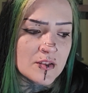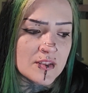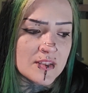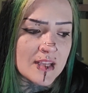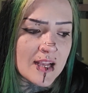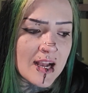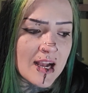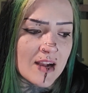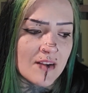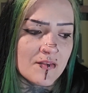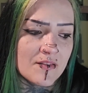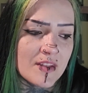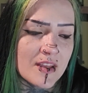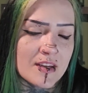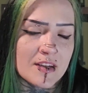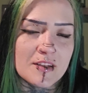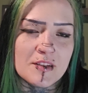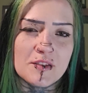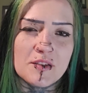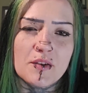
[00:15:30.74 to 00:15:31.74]
just have
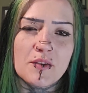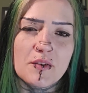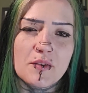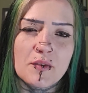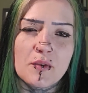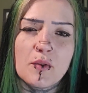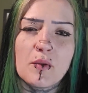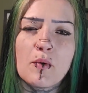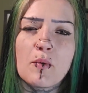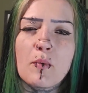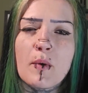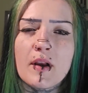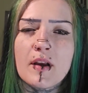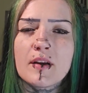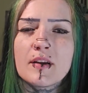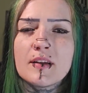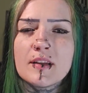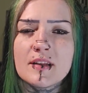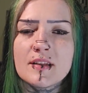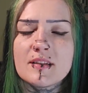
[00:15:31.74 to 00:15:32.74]
that internal
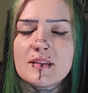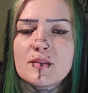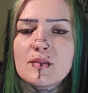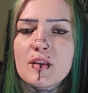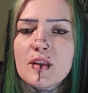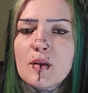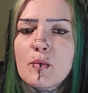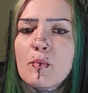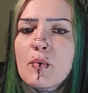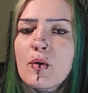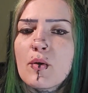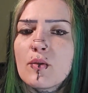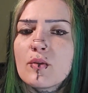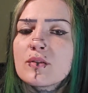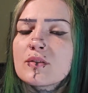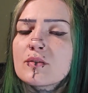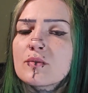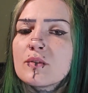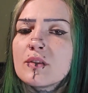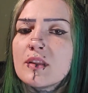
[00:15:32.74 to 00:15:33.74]
awareness like
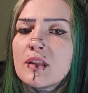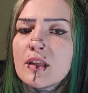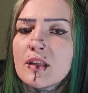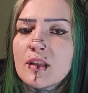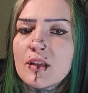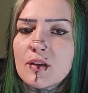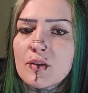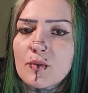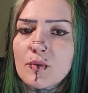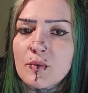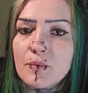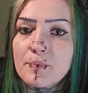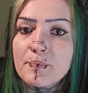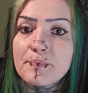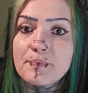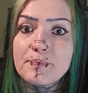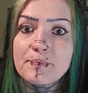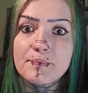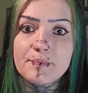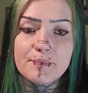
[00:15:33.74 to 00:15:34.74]
pulse within you,
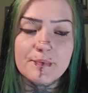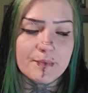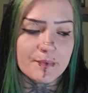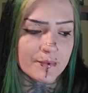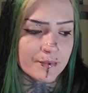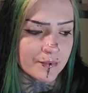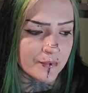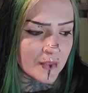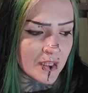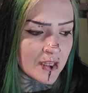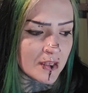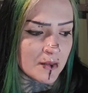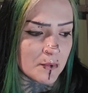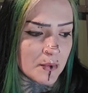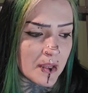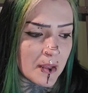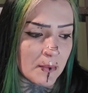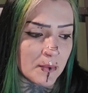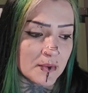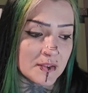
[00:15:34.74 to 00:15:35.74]
and
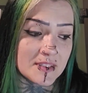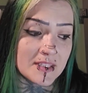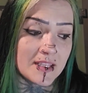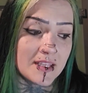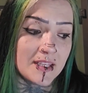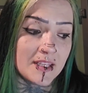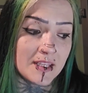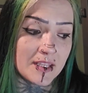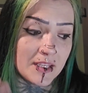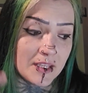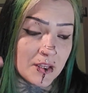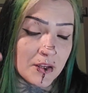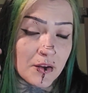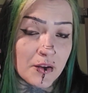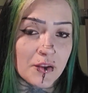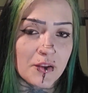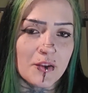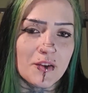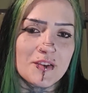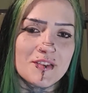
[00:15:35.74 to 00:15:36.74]
be able to
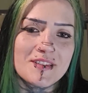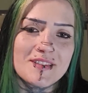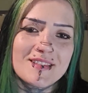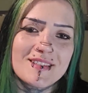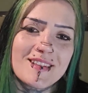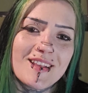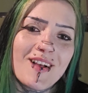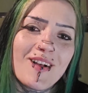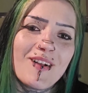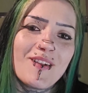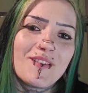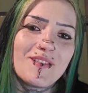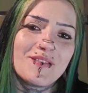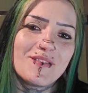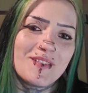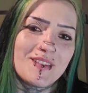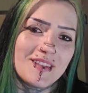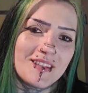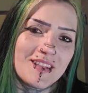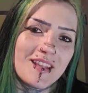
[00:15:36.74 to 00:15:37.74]
hear yourself
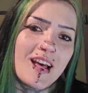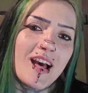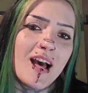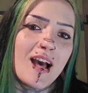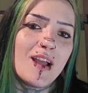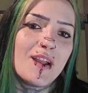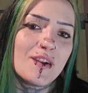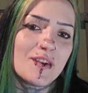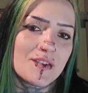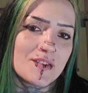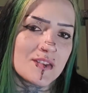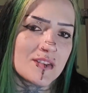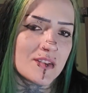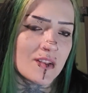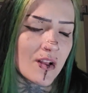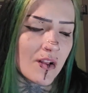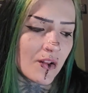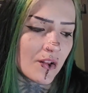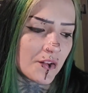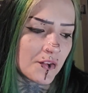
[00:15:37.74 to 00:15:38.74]
in the higher
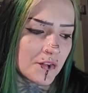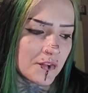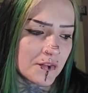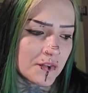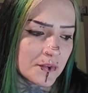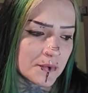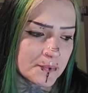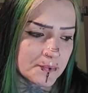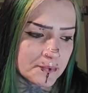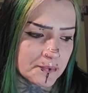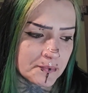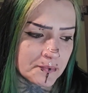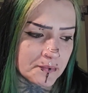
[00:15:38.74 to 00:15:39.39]
self.